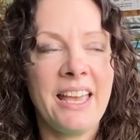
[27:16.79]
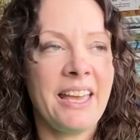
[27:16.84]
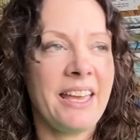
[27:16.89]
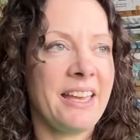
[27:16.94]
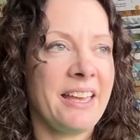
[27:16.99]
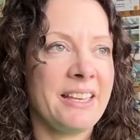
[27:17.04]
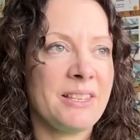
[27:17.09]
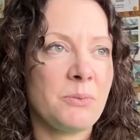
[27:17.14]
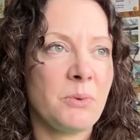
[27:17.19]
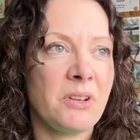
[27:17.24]

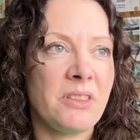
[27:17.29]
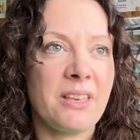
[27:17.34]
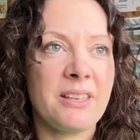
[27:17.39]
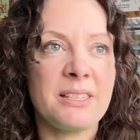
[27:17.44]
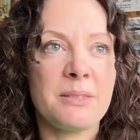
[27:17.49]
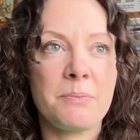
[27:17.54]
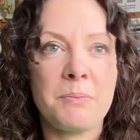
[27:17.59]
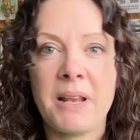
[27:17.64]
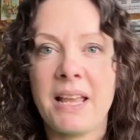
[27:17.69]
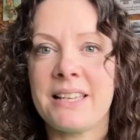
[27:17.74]
It's one of
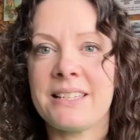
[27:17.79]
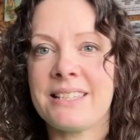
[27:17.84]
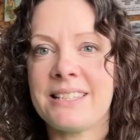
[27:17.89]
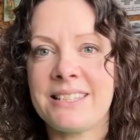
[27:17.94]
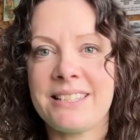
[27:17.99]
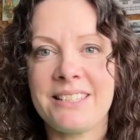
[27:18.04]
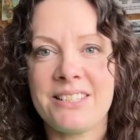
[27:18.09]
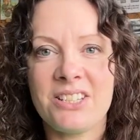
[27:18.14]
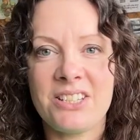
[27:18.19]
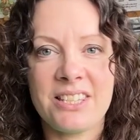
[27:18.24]
those
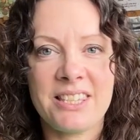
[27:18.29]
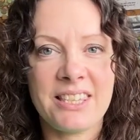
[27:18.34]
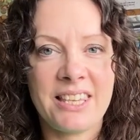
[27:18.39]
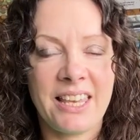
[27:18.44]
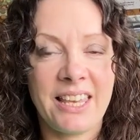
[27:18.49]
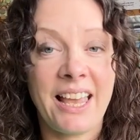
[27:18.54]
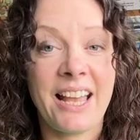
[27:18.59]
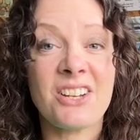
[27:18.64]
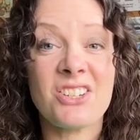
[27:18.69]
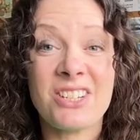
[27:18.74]
places you just
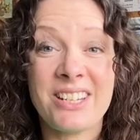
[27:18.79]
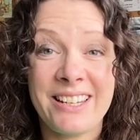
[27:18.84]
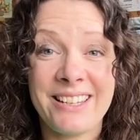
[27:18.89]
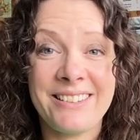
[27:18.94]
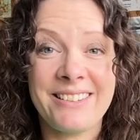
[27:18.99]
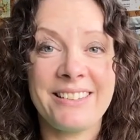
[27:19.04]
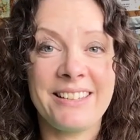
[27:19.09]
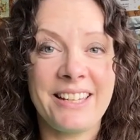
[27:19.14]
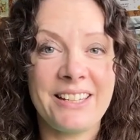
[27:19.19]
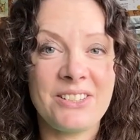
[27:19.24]
think,
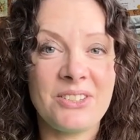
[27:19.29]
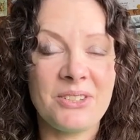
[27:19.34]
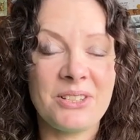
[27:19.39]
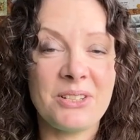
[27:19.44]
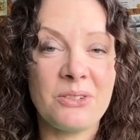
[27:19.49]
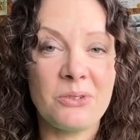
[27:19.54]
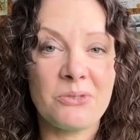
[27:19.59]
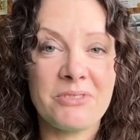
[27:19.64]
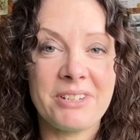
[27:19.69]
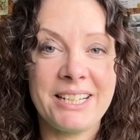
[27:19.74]
actually, it does
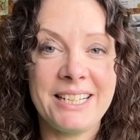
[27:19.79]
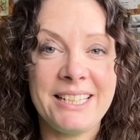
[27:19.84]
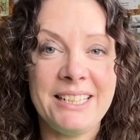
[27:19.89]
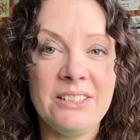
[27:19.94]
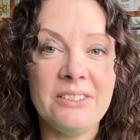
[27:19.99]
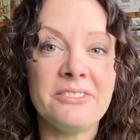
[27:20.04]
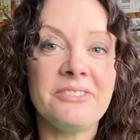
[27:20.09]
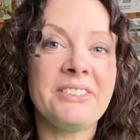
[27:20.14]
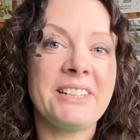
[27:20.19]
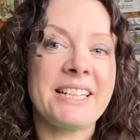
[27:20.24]
look really
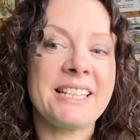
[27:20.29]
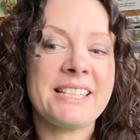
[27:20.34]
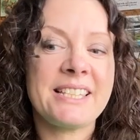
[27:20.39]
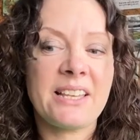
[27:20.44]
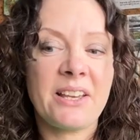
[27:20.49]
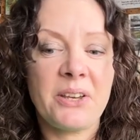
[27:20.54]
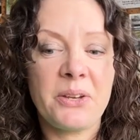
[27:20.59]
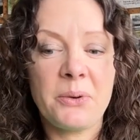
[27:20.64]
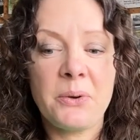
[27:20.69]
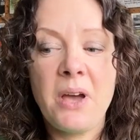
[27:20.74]
lovely.
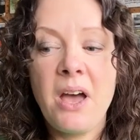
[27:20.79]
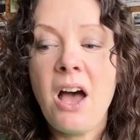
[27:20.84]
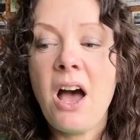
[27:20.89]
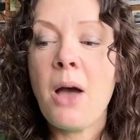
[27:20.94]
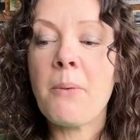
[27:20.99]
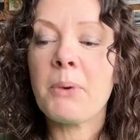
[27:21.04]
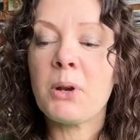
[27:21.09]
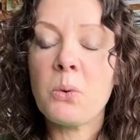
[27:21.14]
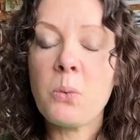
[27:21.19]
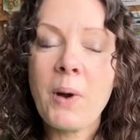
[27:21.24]
So
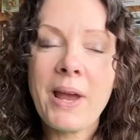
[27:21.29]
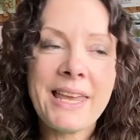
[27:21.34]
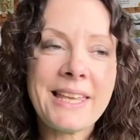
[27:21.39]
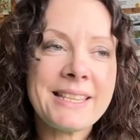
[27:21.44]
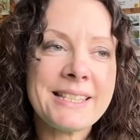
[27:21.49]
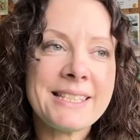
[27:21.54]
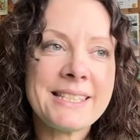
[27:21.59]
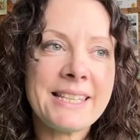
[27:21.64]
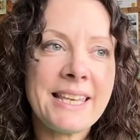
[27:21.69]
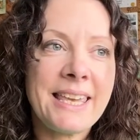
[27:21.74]
I'm going to wait
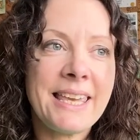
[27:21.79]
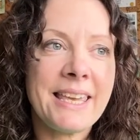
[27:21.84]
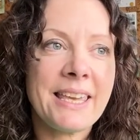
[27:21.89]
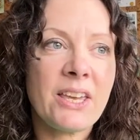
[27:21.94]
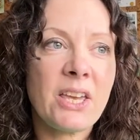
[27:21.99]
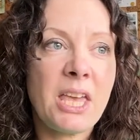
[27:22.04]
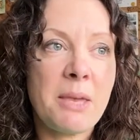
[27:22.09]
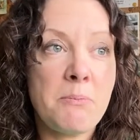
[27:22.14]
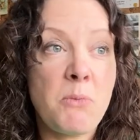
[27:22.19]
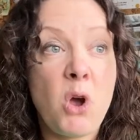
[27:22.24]
and
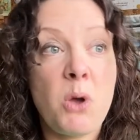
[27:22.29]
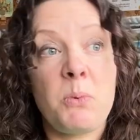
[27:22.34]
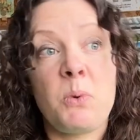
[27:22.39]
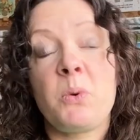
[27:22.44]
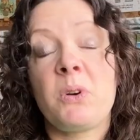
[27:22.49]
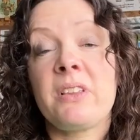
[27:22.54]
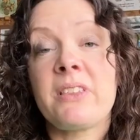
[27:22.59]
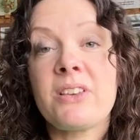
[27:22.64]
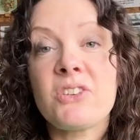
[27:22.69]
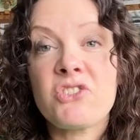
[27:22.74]
see. It might be
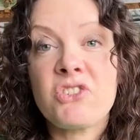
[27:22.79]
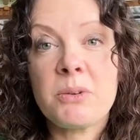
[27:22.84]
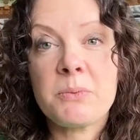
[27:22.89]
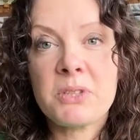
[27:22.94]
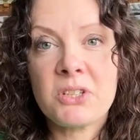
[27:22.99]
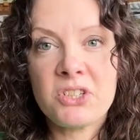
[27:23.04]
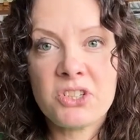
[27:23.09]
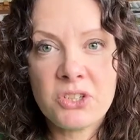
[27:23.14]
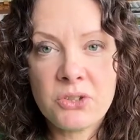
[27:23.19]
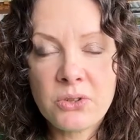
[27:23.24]
one of those trips
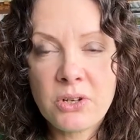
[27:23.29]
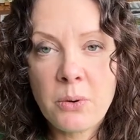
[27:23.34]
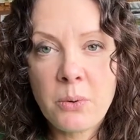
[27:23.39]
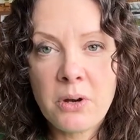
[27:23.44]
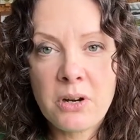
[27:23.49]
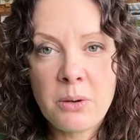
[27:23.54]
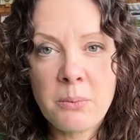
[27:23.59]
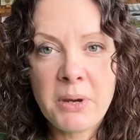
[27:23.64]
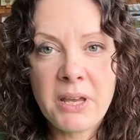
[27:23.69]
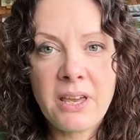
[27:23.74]
I do go
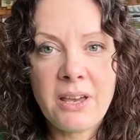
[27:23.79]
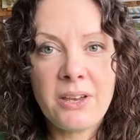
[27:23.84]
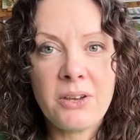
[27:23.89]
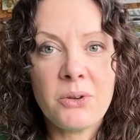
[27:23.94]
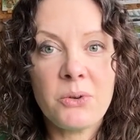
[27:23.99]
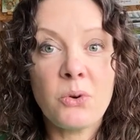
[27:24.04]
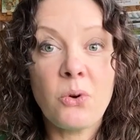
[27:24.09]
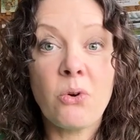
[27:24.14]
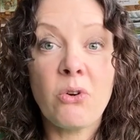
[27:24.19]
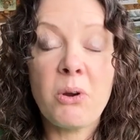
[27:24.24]
on my
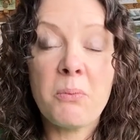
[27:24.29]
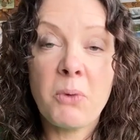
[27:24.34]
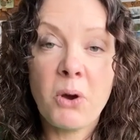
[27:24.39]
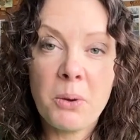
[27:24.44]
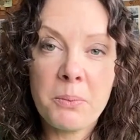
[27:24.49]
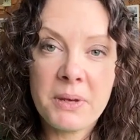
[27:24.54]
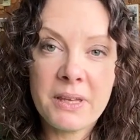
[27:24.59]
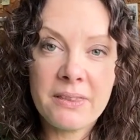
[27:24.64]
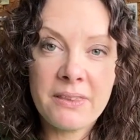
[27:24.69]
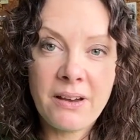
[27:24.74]
own, or it
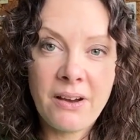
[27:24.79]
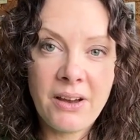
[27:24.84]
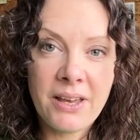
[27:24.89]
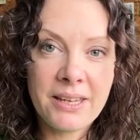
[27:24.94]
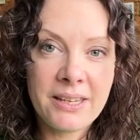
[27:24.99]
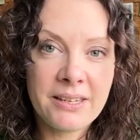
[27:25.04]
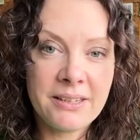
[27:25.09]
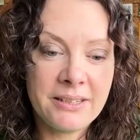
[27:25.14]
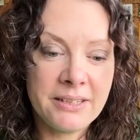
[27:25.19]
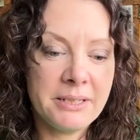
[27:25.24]
might be that I
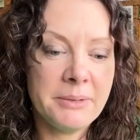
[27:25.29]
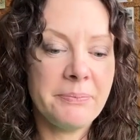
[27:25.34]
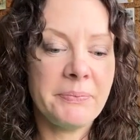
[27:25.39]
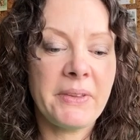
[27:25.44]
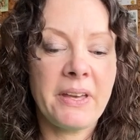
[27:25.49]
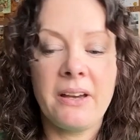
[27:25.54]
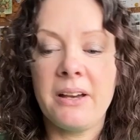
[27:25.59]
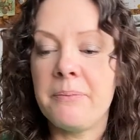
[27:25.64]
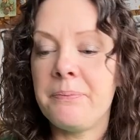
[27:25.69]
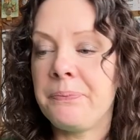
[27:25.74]

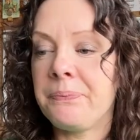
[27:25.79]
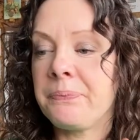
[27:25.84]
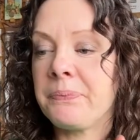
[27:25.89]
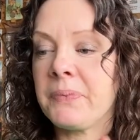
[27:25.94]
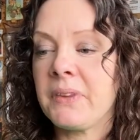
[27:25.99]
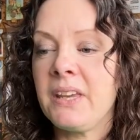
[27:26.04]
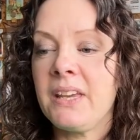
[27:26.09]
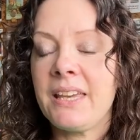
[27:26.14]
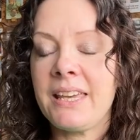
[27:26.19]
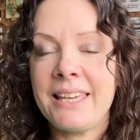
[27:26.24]
can
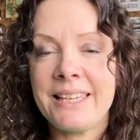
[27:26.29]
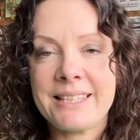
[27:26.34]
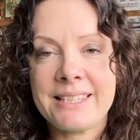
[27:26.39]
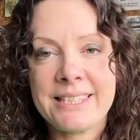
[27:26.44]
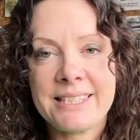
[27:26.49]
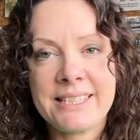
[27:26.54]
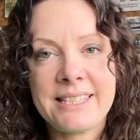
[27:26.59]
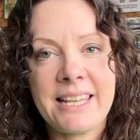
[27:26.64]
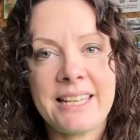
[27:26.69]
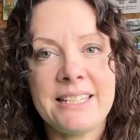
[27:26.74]

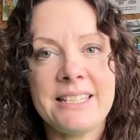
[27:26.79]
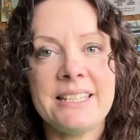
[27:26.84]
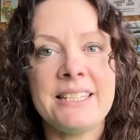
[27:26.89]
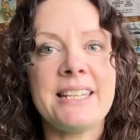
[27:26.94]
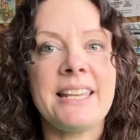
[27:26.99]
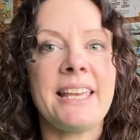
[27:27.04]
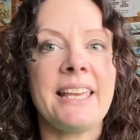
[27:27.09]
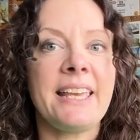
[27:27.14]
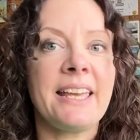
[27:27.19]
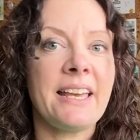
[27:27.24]
extend
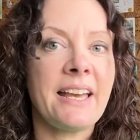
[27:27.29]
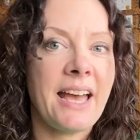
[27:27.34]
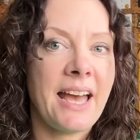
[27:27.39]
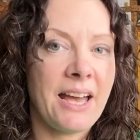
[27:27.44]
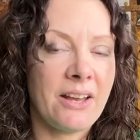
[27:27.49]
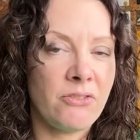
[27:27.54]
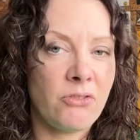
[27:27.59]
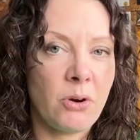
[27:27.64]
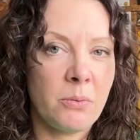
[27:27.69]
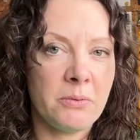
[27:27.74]
it,
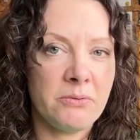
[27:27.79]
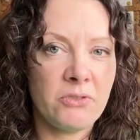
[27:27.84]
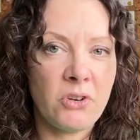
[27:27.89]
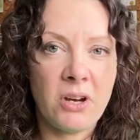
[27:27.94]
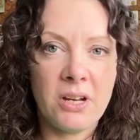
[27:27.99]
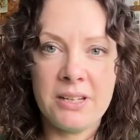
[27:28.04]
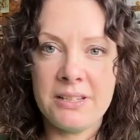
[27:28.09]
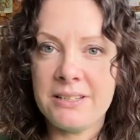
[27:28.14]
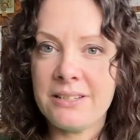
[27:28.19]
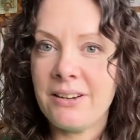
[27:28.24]
add Rob and
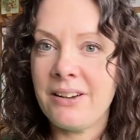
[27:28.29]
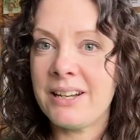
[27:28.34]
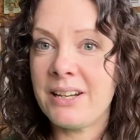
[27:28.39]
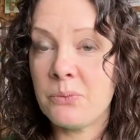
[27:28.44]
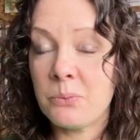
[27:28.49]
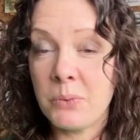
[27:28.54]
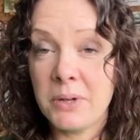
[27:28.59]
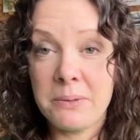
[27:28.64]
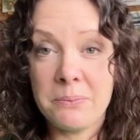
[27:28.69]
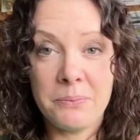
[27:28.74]
Ryland on,
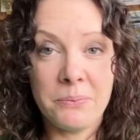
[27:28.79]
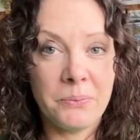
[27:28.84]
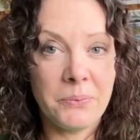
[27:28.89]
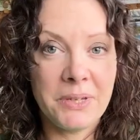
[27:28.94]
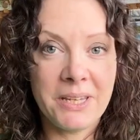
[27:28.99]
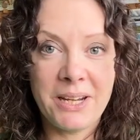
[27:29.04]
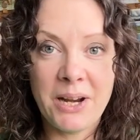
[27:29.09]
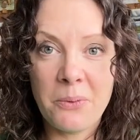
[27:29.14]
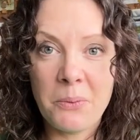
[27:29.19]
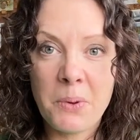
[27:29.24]
and we
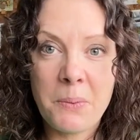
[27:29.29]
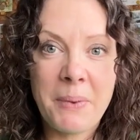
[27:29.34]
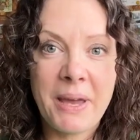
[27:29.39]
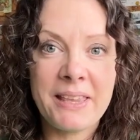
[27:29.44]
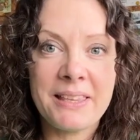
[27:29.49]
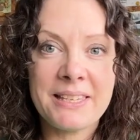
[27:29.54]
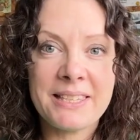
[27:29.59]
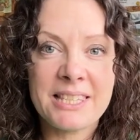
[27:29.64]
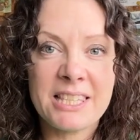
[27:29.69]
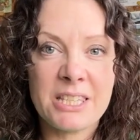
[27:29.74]
make
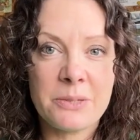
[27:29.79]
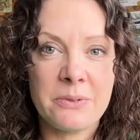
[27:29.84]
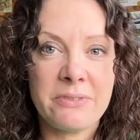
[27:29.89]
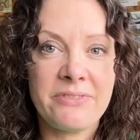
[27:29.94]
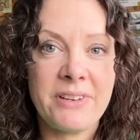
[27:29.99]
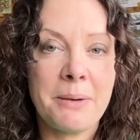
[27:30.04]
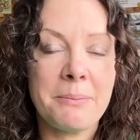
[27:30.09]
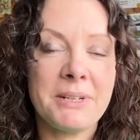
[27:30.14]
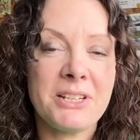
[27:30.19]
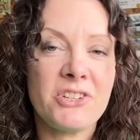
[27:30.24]
this into a
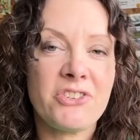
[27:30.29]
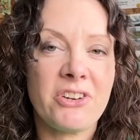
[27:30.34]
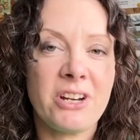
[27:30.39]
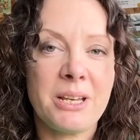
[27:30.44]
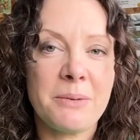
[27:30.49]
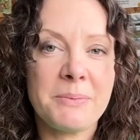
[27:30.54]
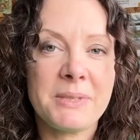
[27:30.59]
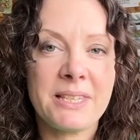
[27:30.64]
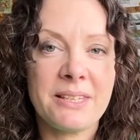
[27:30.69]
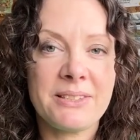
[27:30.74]
family
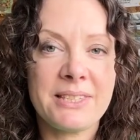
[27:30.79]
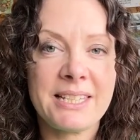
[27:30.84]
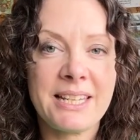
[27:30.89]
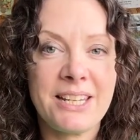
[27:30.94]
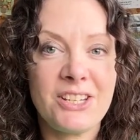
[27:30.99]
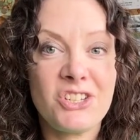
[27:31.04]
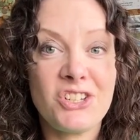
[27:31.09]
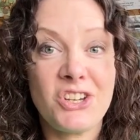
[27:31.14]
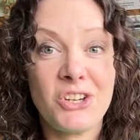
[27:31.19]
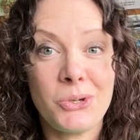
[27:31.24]
trip. So
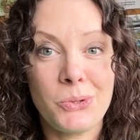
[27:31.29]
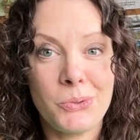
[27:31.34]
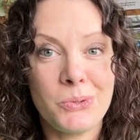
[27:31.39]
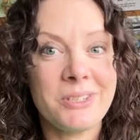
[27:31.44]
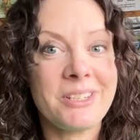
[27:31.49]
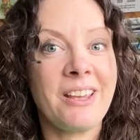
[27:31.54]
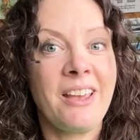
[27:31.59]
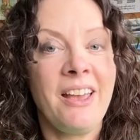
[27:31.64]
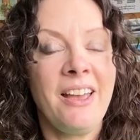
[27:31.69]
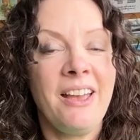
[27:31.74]
stay
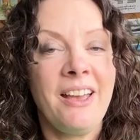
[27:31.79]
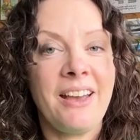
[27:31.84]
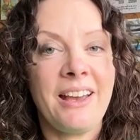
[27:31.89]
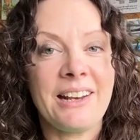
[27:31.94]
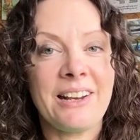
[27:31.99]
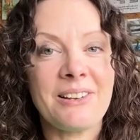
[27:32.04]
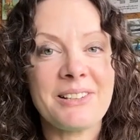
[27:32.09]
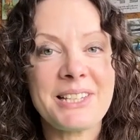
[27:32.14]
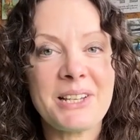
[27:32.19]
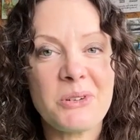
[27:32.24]
tuned, and
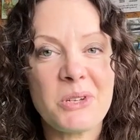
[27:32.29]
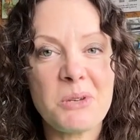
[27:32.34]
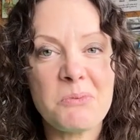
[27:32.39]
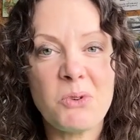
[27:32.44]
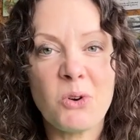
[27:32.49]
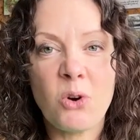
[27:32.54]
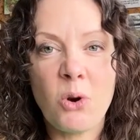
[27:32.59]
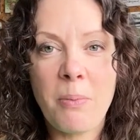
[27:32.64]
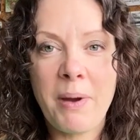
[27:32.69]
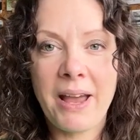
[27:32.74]
I'll tell you
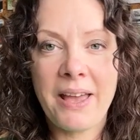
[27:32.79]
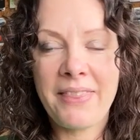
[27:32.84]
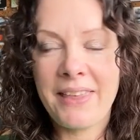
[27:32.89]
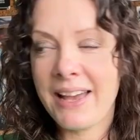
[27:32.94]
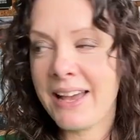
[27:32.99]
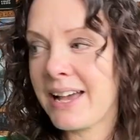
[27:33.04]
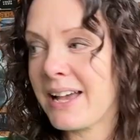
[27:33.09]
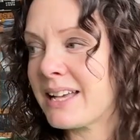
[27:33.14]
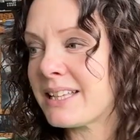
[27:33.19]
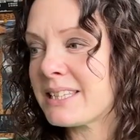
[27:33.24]
more about
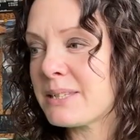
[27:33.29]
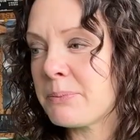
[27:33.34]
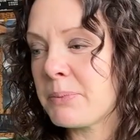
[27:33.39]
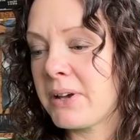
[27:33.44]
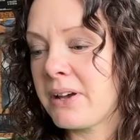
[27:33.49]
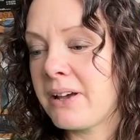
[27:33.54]
that.